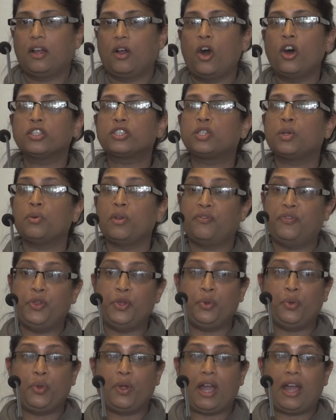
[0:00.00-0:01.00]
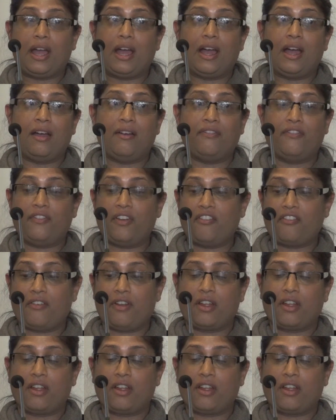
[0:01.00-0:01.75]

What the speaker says: Also, if you have